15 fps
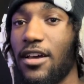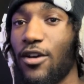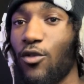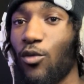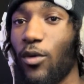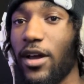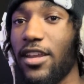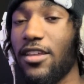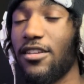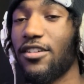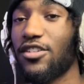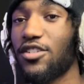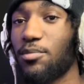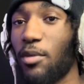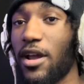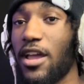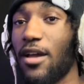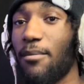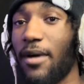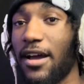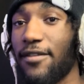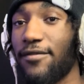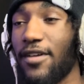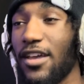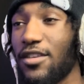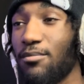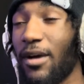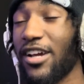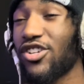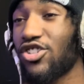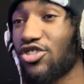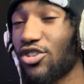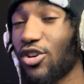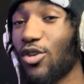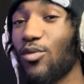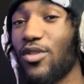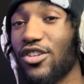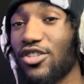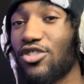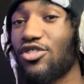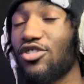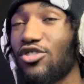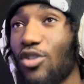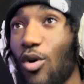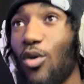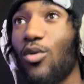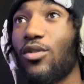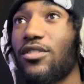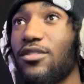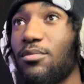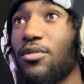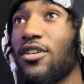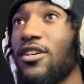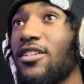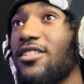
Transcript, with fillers: ready to spray in my face. My shirt was soaked. All